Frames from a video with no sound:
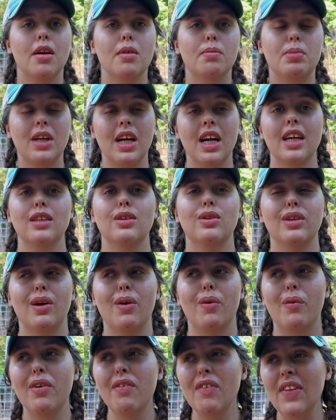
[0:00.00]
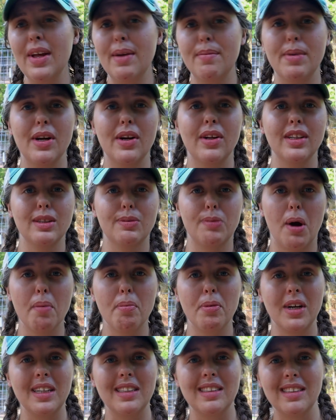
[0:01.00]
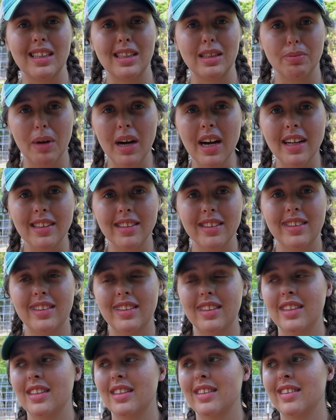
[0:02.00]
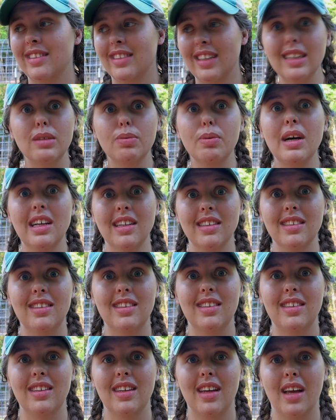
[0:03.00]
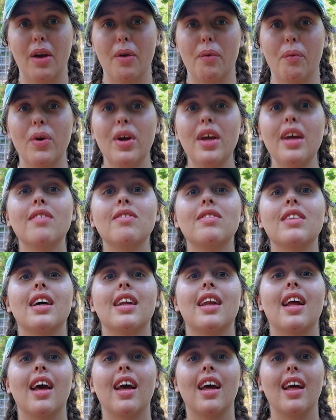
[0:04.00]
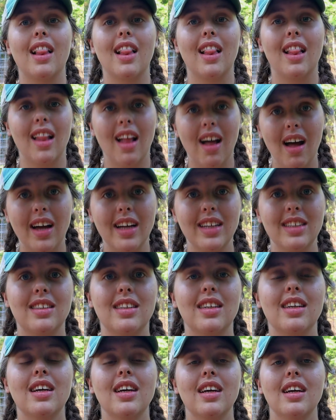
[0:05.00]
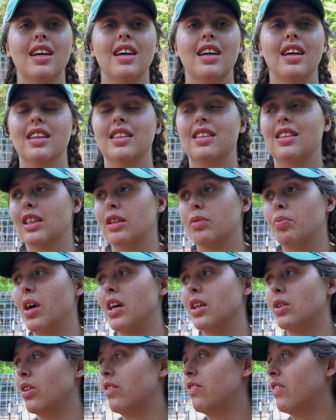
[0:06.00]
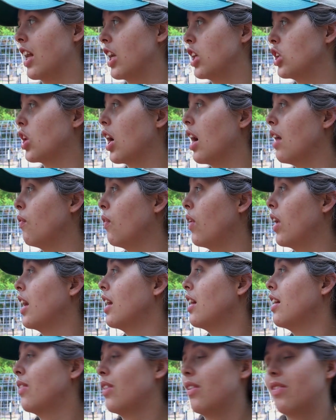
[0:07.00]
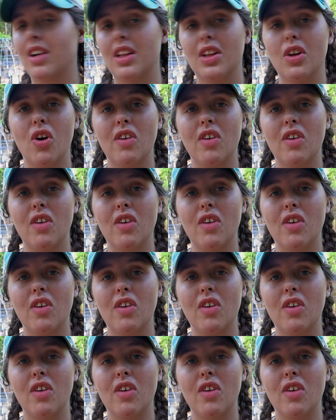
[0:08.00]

because we've only been on this property 6 months. 6 months, and we have done a lot in 6 months. We've got a driveway, we've got the